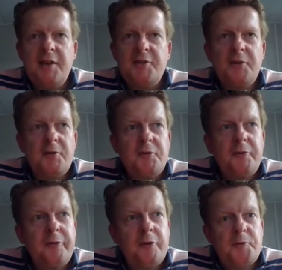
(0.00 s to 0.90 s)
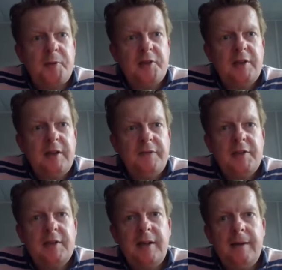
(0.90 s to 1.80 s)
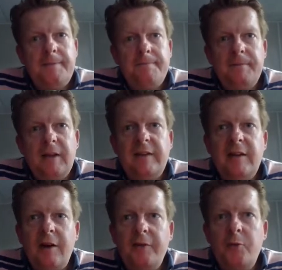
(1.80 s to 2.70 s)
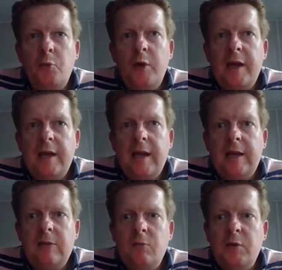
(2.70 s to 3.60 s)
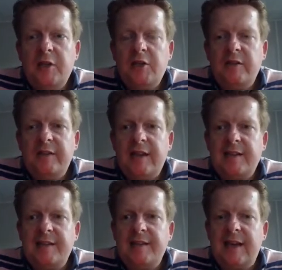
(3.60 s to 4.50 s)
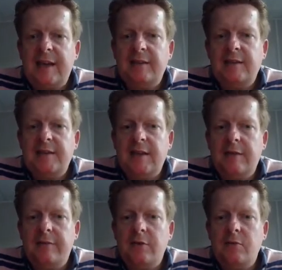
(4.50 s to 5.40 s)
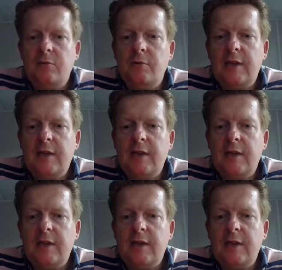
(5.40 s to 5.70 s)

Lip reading: So those are false positives. The other way in which tests can deceive you